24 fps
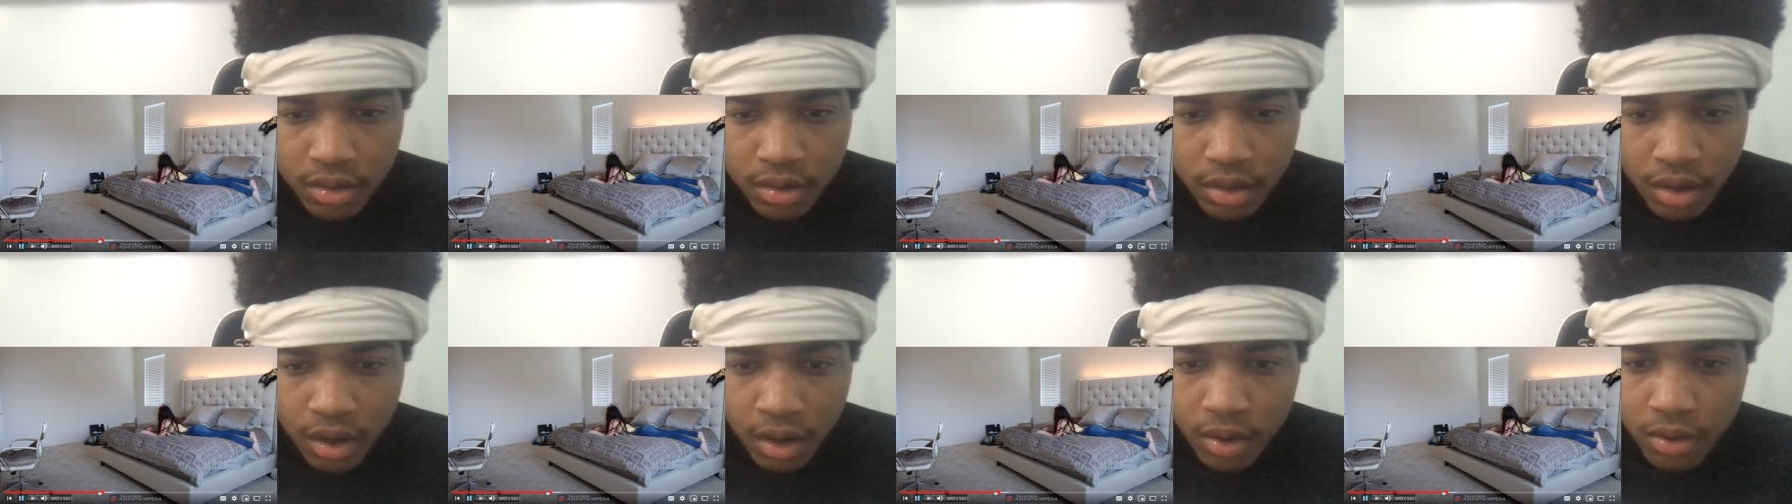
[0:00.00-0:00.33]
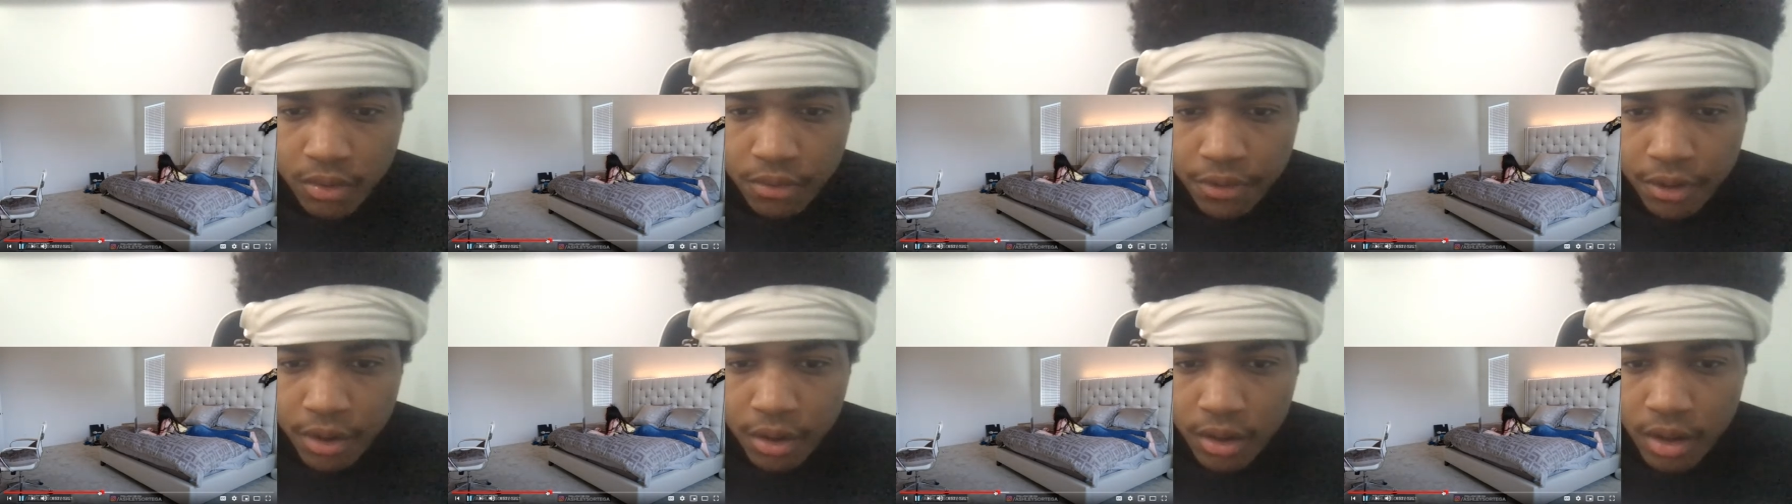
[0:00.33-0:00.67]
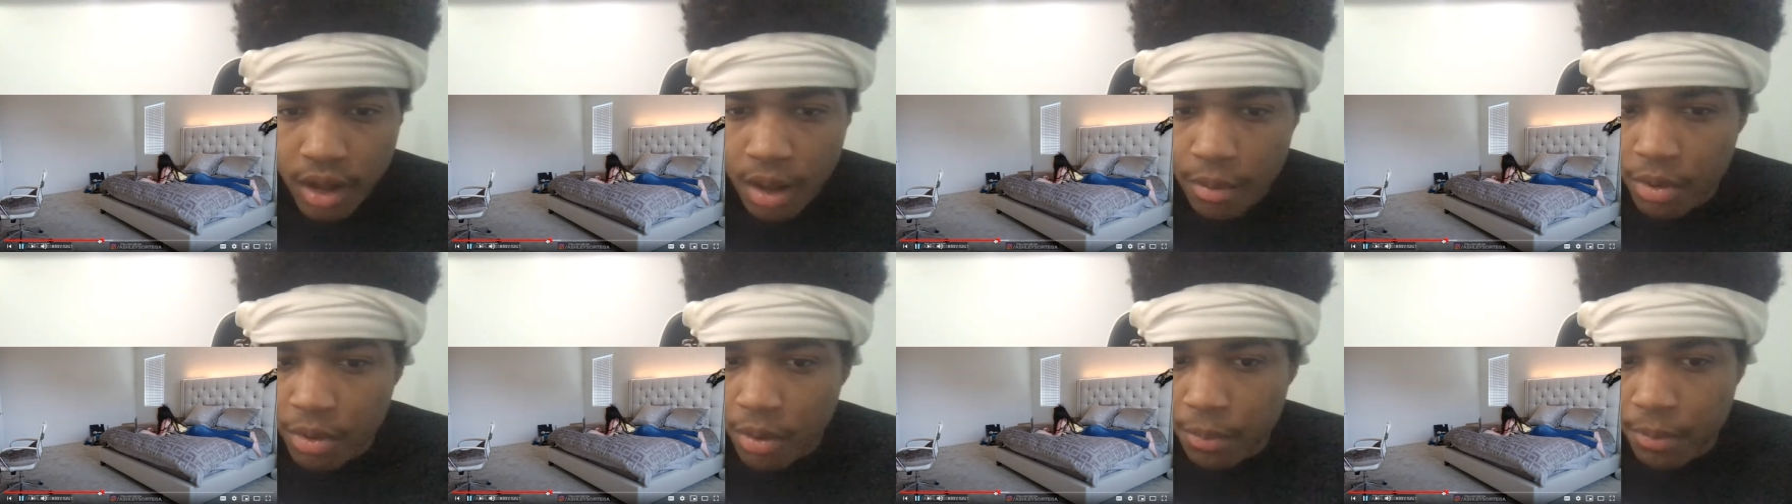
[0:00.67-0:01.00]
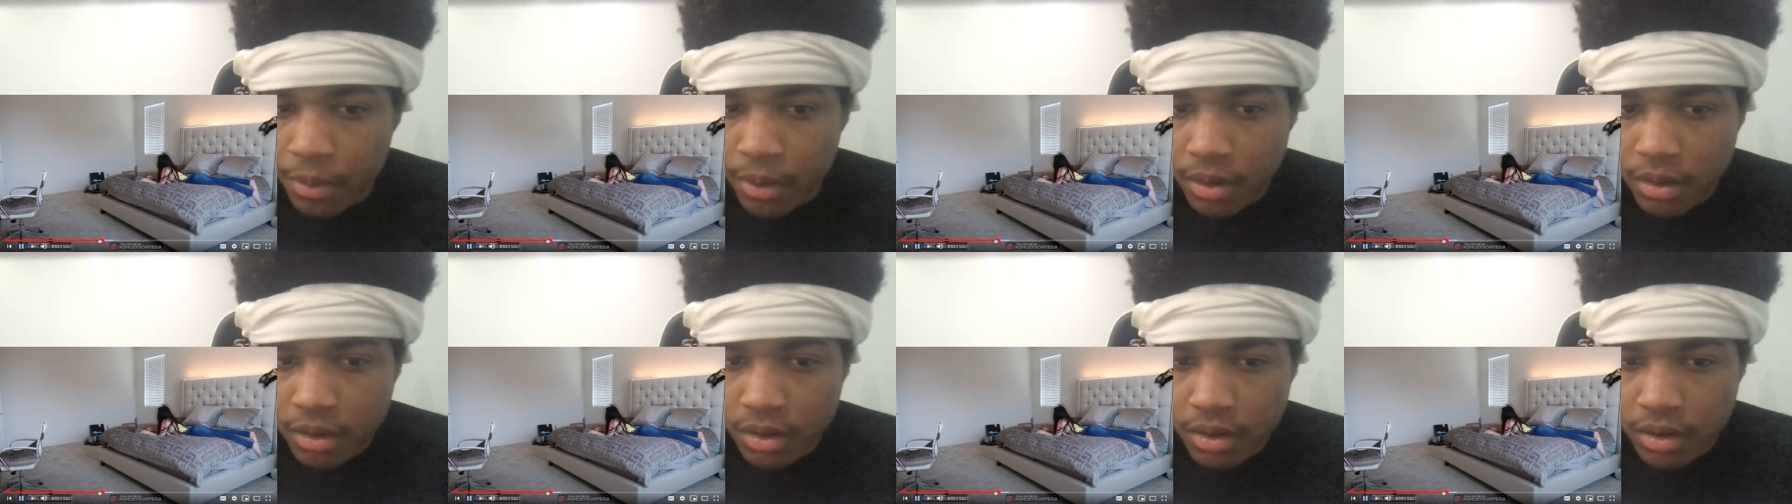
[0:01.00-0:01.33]
Are those fair? Not
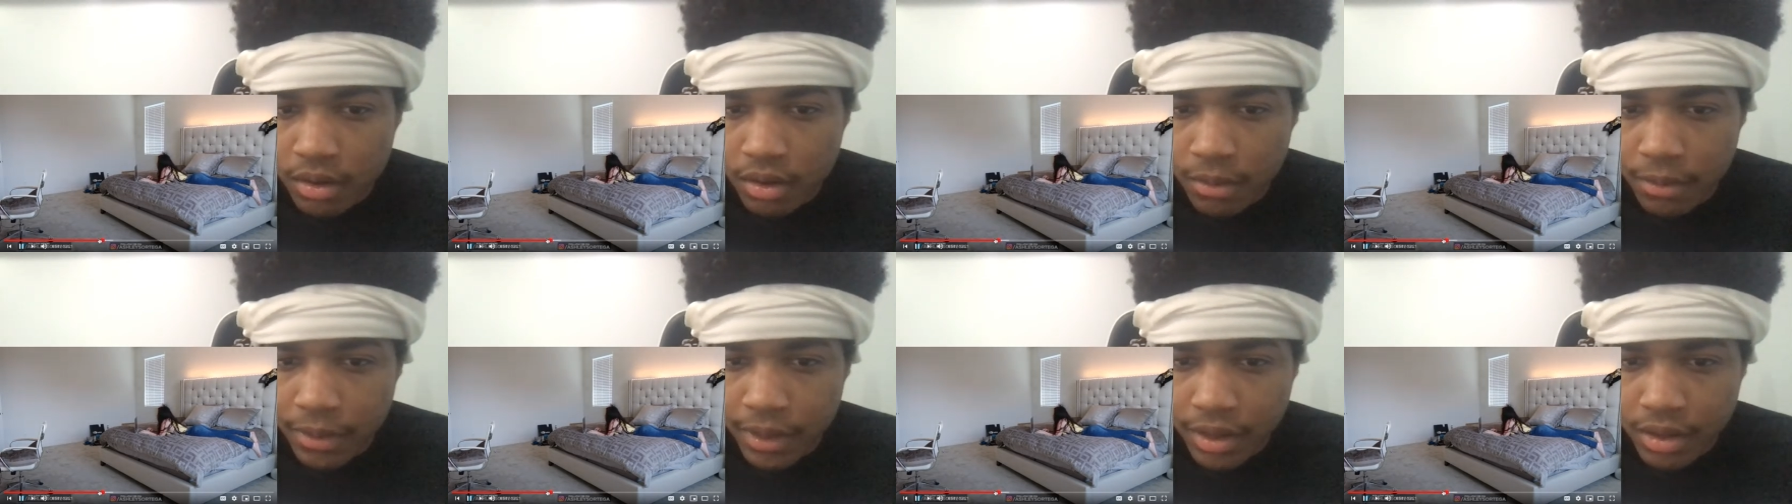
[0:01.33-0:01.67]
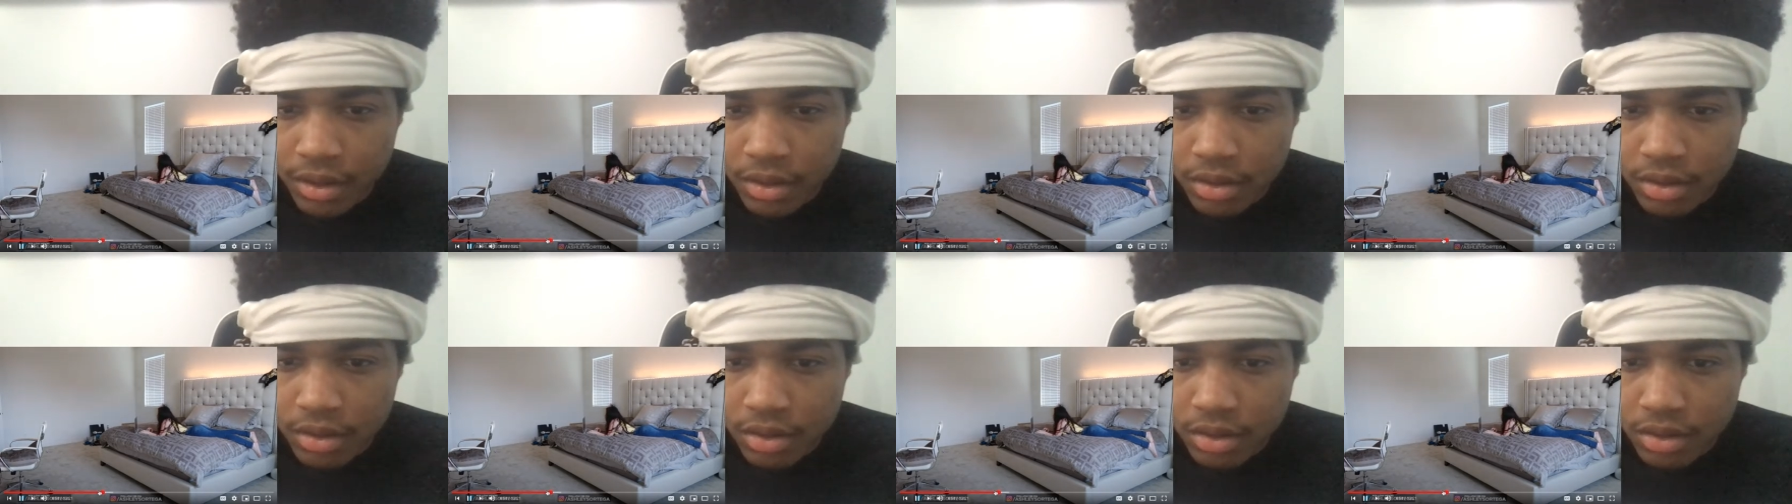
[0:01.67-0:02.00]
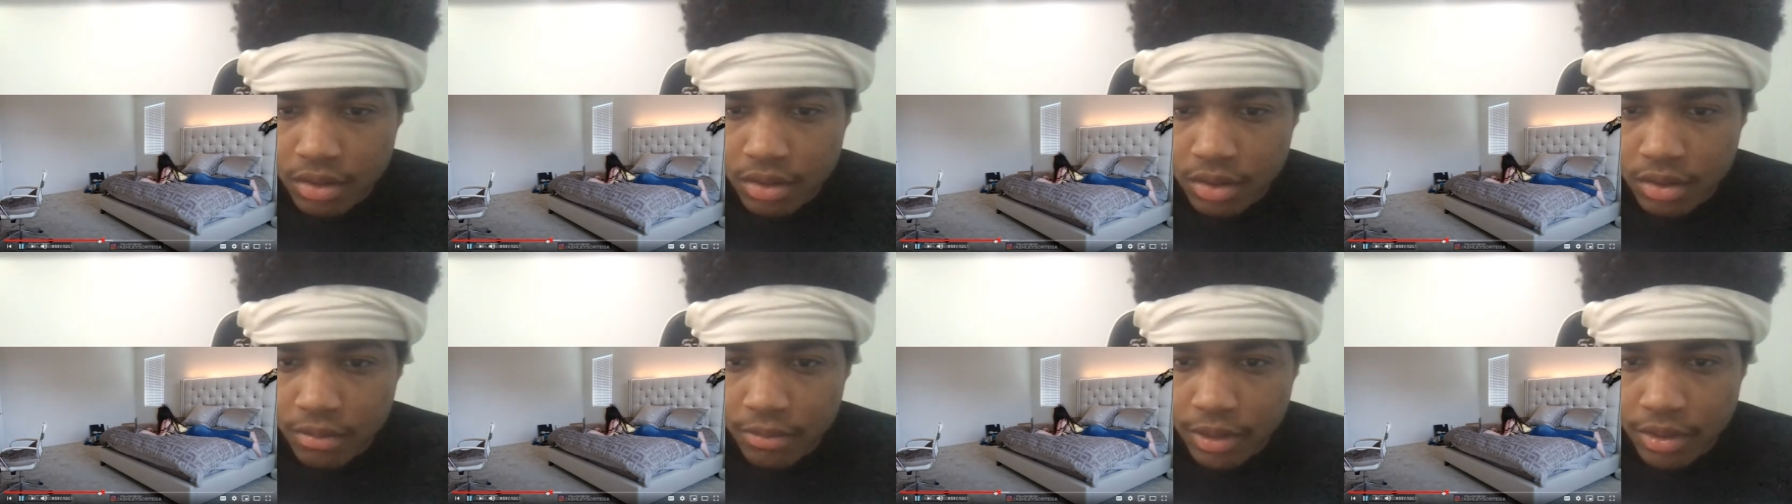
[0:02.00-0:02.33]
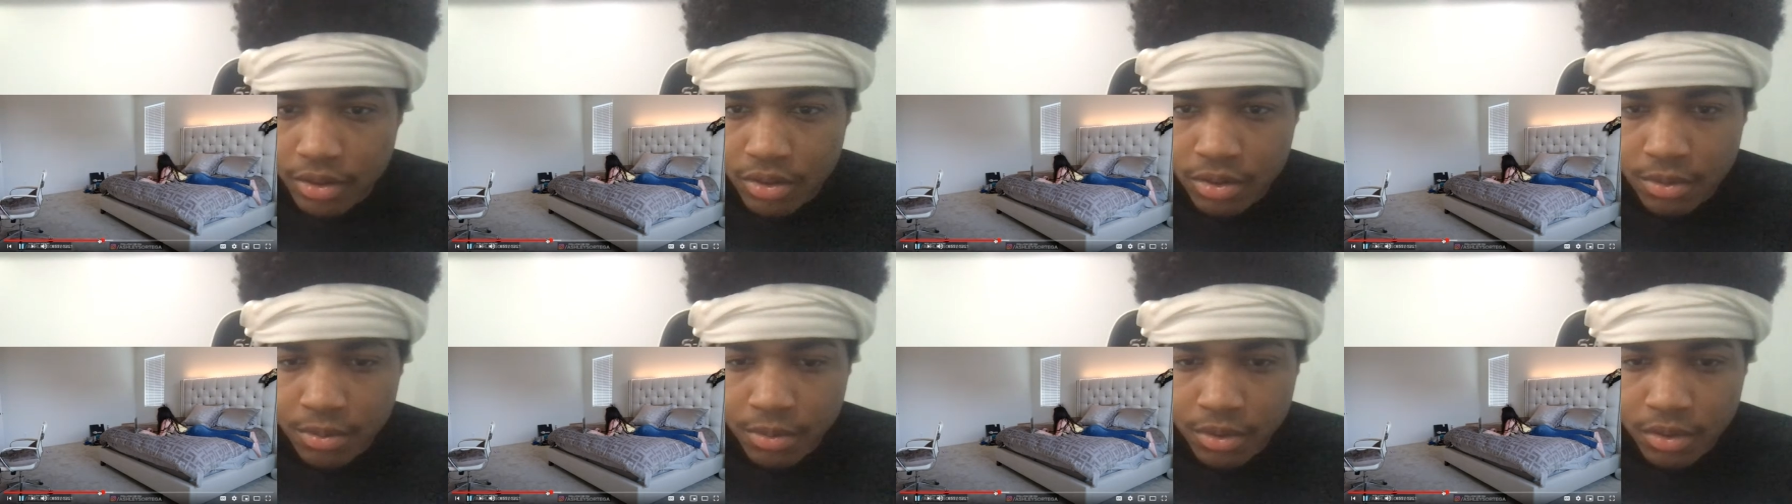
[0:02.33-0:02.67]
my bed sheets or am I
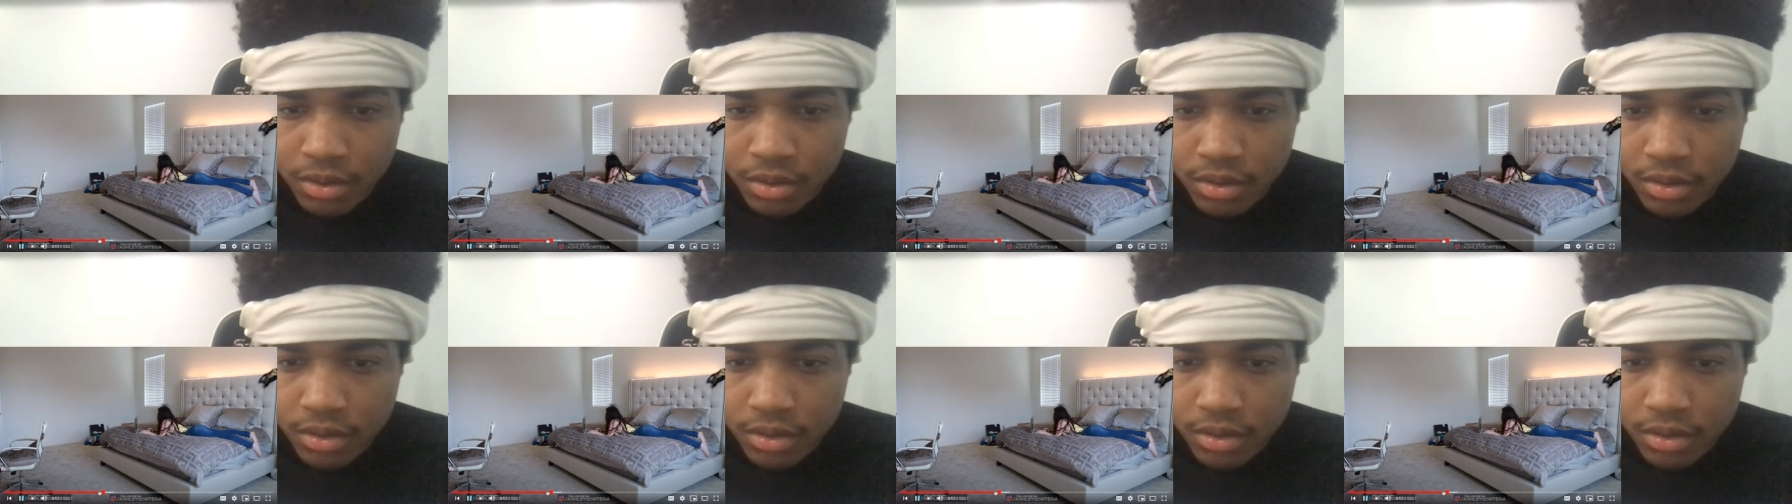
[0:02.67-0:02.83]
tripping?